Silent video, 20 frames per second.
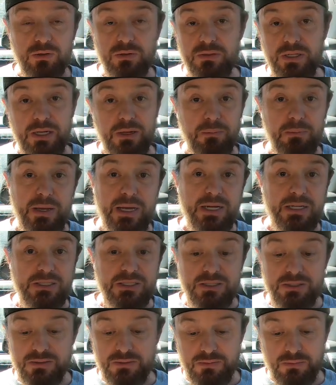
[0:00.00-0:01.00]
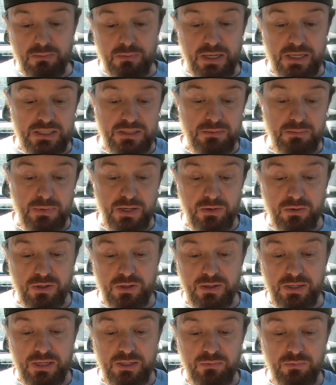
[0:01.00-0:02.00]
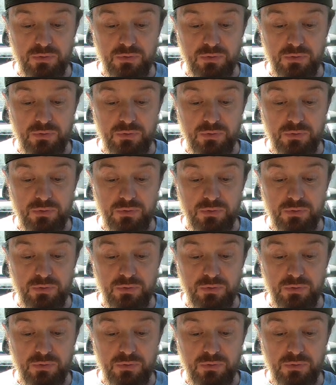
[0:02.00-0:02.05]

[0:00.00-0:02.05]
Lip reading: like a max amount on that.